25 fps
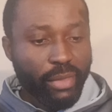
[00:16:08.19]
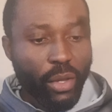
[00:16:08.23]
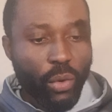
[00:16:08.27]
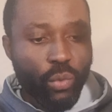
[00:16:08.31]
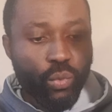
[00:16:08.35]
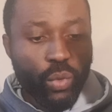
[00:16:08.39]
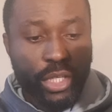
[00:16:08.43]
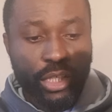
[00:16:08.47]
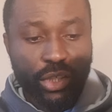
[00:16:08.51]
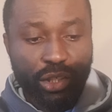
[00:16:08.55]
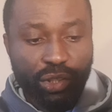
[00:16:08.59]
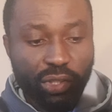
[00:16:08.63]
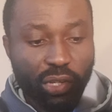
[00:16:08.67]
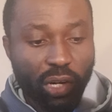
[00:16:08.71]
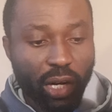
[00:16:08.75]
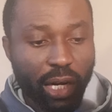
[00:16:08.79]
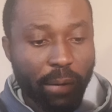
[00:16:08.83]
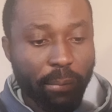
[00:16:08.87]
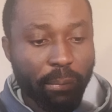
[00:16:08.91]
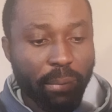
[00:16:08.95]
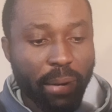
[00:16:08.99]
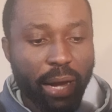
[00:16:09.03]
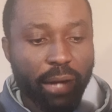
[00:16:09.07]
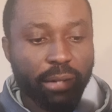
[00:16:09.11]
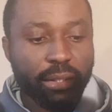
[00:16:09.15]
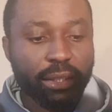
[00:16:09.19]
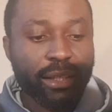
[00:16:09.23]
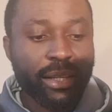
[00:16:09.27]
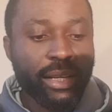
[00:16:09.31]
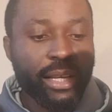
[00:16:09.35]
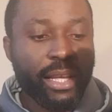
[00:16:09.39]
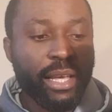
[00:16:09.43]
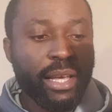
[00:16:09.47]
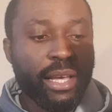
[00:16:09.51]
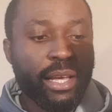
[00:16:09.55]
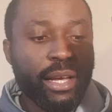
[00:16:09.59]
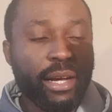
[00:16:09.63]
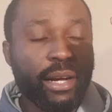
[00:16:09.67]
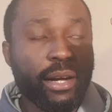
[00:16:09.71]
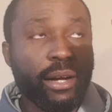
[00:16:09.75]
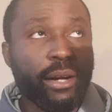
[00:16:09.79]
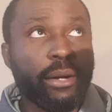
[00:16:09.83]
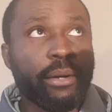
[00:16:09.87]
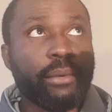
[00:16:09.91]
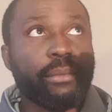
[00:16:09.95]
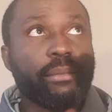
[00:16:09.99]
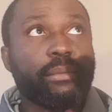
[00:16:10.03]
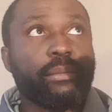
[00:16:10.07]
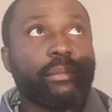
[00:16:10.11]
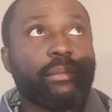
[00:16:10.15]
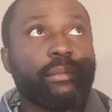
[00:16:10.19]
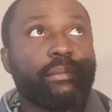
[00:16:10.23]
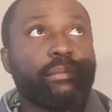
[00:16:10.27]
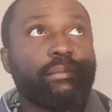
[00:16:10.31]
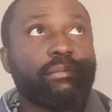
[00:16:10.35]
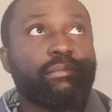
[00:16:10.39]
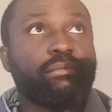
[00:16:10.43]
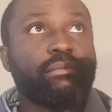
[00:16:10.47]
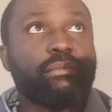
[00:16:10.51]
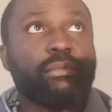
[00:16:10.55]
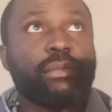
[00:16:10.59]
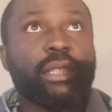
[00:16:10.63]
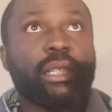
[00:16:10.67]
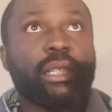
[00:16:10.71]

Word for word: when you talk about um,